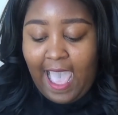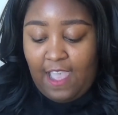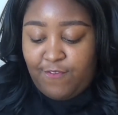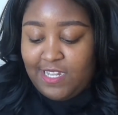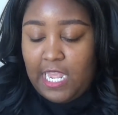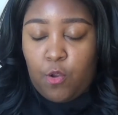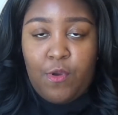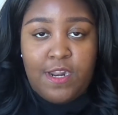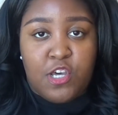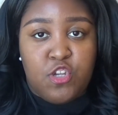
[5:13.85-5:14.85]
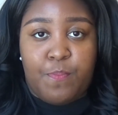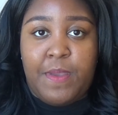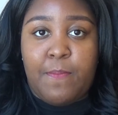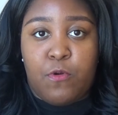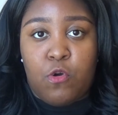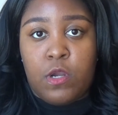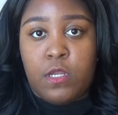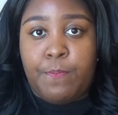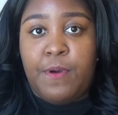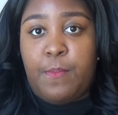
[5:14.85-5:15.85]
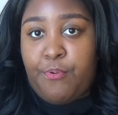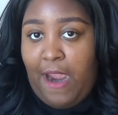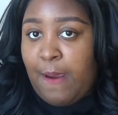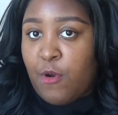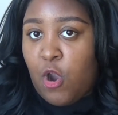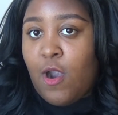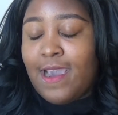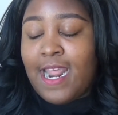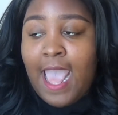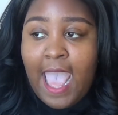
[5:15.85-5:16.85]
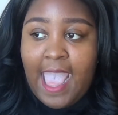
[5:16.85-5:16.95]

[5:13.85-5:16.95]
I feel like when other people put primer on,